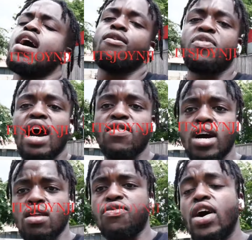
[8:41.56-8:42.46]
at
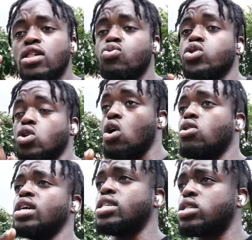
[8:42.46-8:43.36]
500 followers
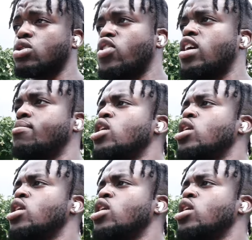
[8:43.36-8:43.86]
on Instagram.